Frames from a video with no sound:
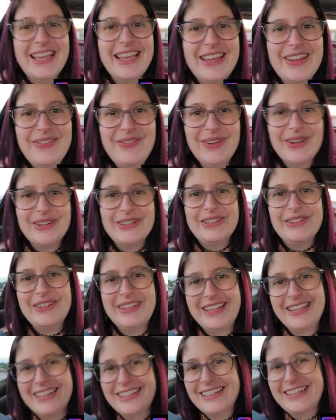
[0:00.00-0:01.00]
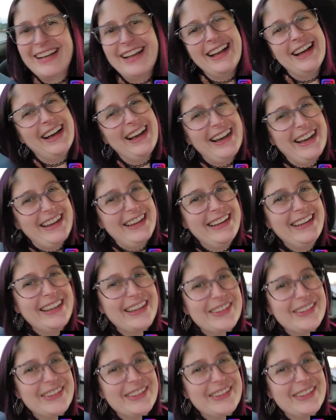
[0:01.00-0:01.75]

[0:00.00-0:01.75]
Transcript: If you're new here, hi,